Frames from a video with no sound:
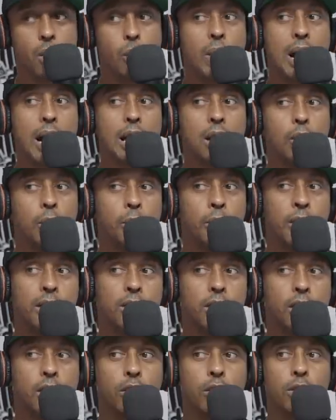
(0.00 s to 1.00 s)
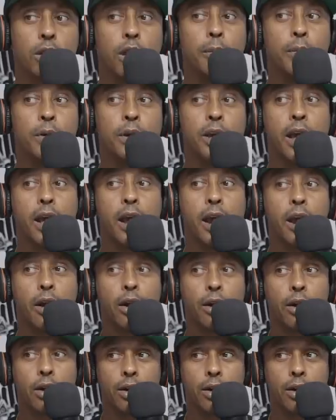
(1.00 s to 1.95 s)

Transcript: Wallo picked a girl up in the air